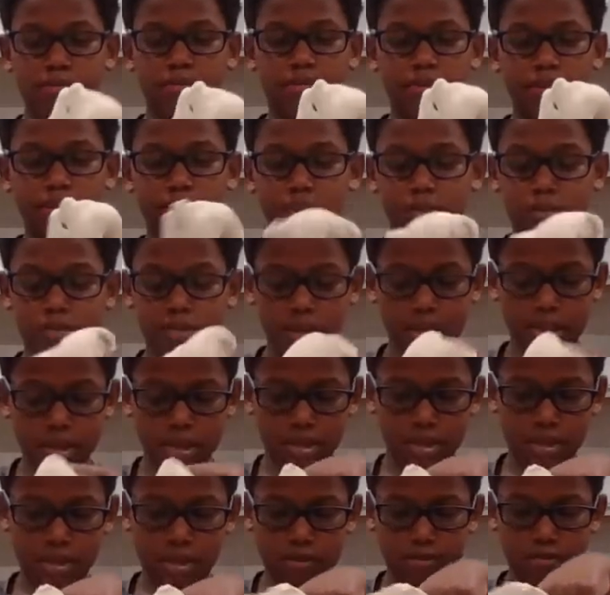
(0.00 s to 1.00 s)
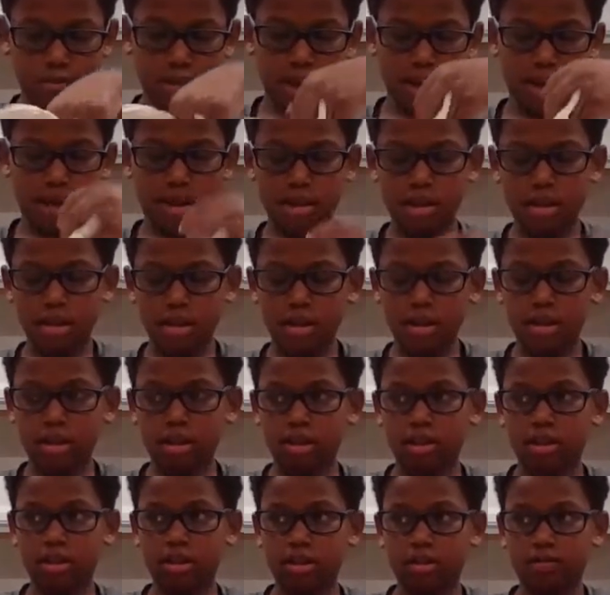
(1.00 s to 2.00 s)
do this. Just
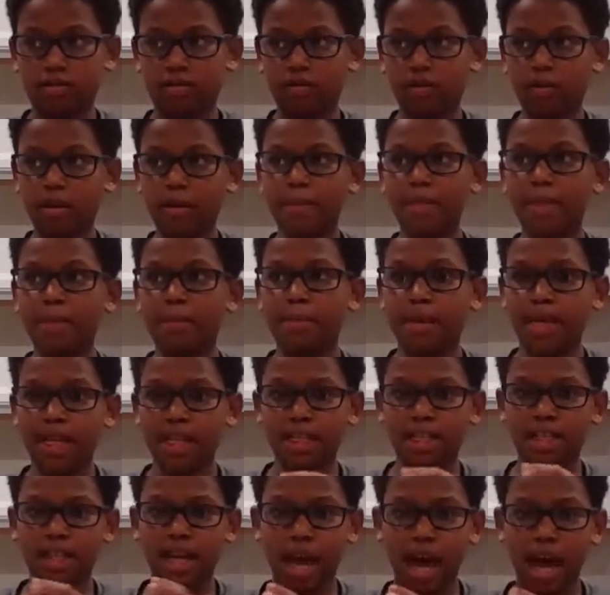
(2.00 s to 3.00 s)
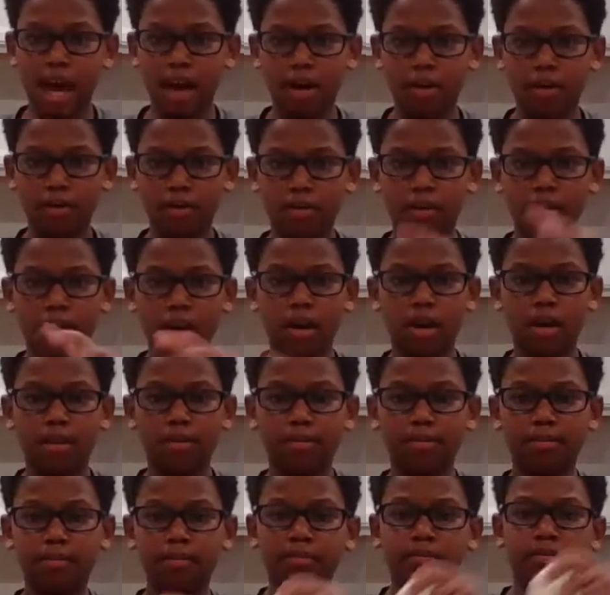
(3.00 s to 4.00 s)
form the pizza out.
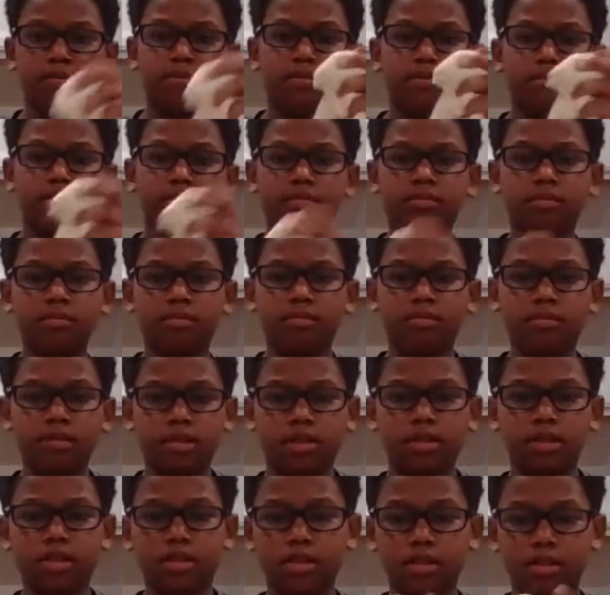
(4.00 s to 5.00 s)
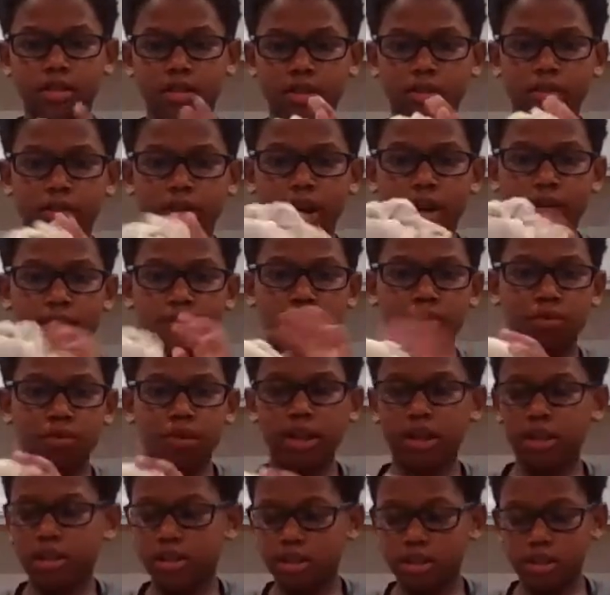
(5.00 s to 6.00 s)
Just do whatever you
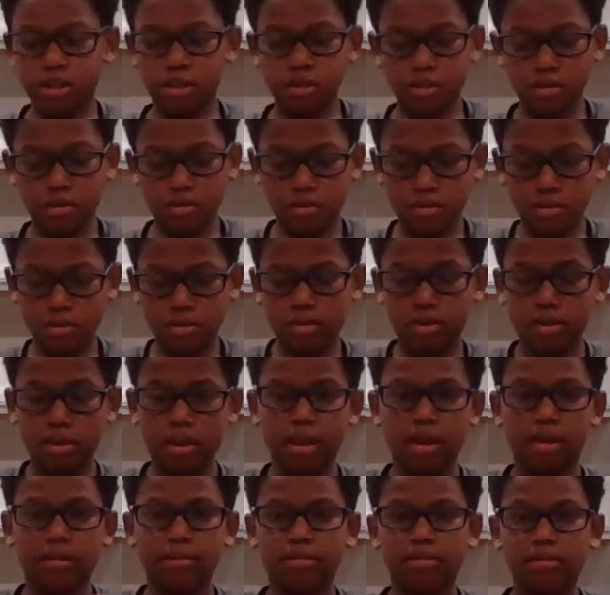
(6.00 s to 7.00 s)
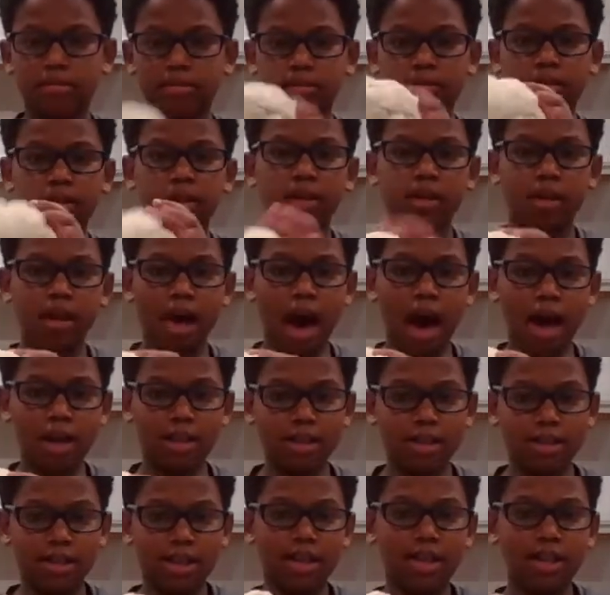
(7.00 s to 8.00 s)
need to do. I
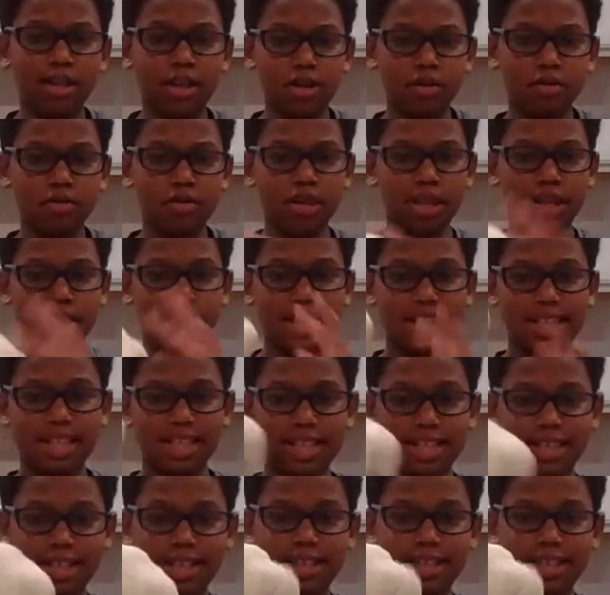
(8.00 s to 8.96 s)
just like to do this.